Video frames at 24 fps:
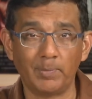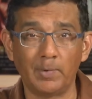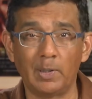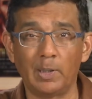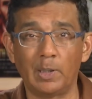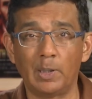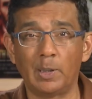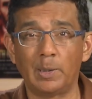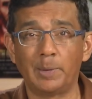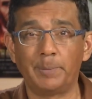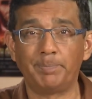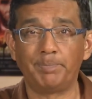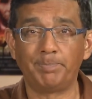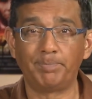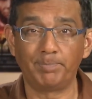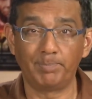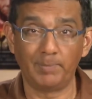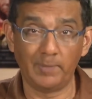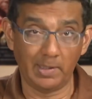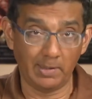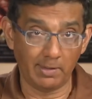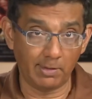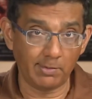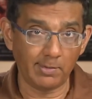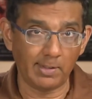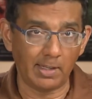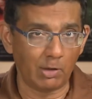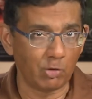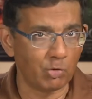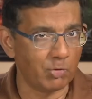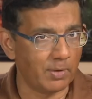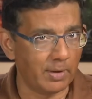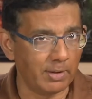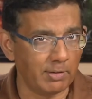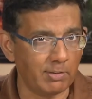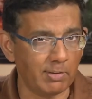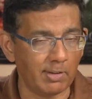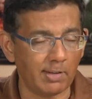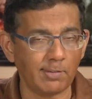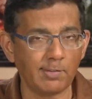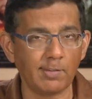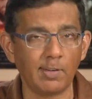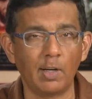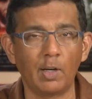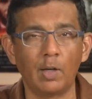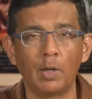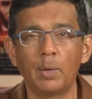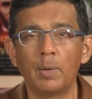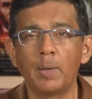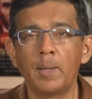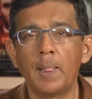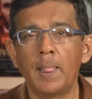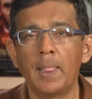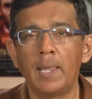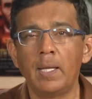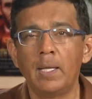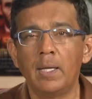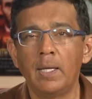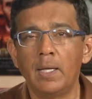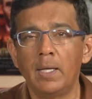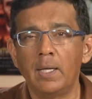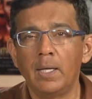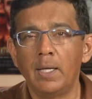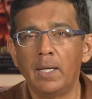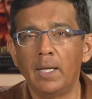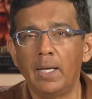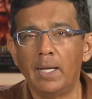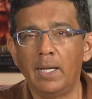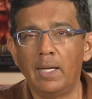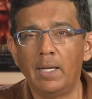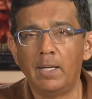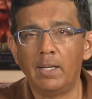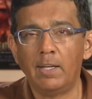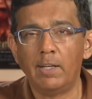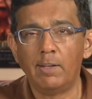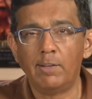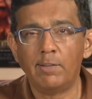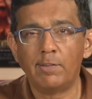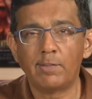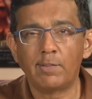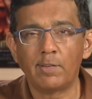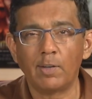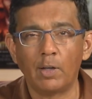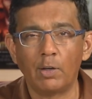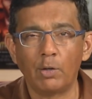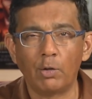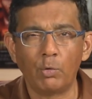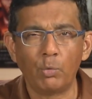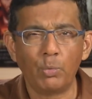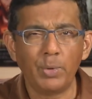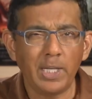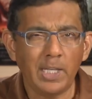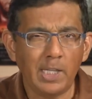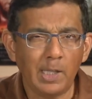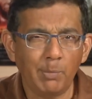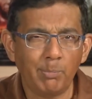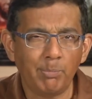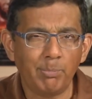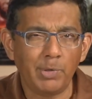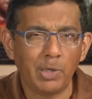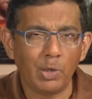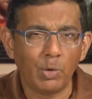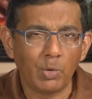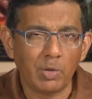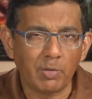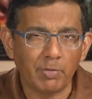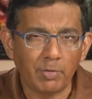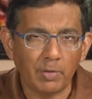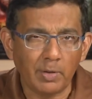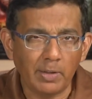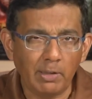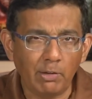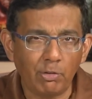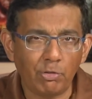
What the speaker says: in this case, Francesca, is really beautifully